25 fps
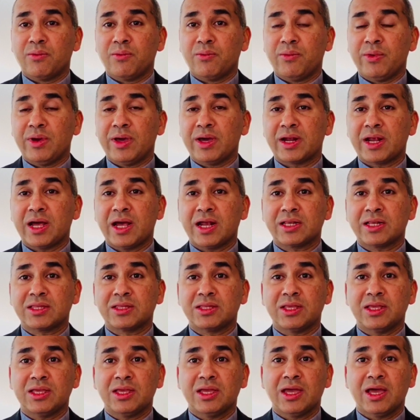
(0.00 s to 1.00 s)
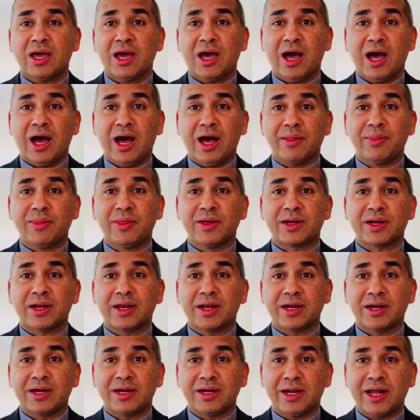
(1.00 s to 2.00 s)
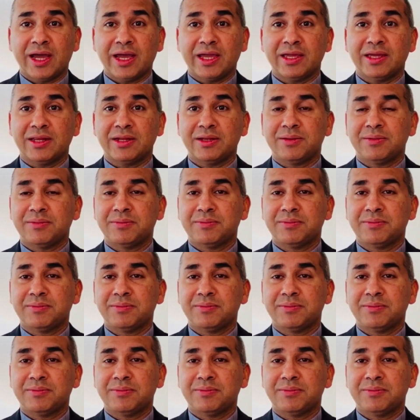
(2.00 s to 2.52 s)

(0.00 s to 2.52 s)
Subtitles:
Where are the other 9?